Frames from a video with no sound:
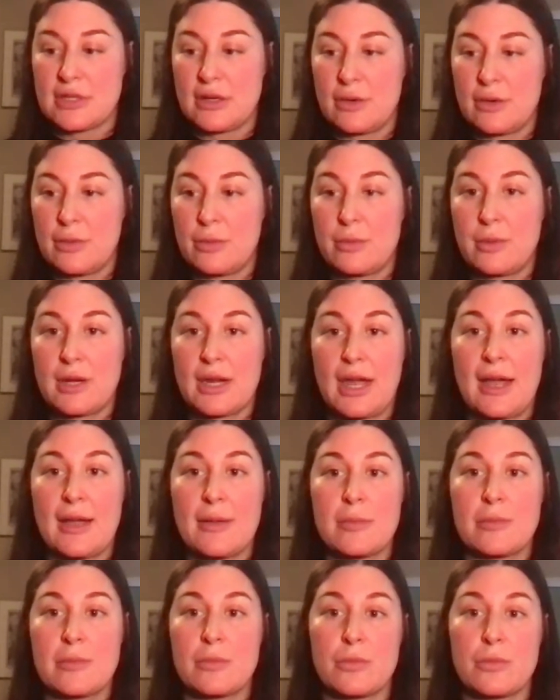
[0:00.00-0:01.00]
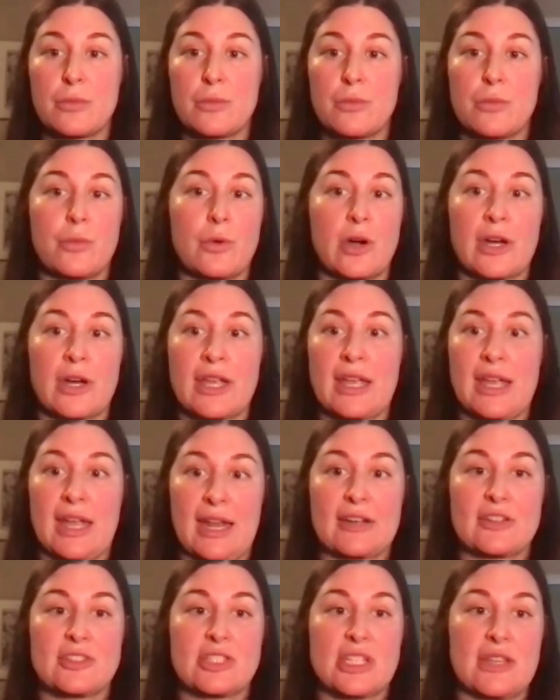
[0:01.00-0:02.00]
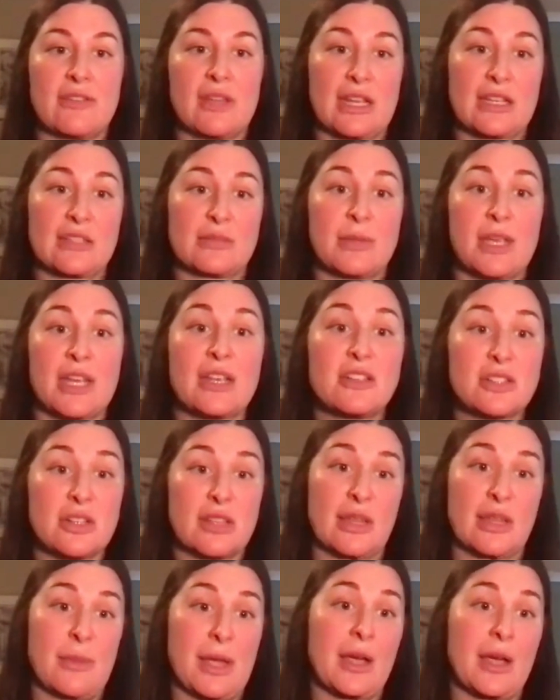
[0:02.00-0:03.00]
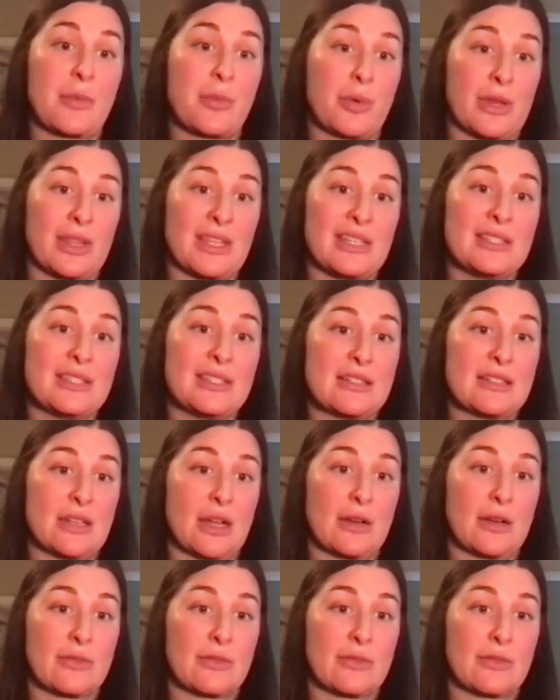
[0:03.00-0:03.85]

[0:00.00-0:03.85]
So what I'm working at achieving is making sure that makeup really stays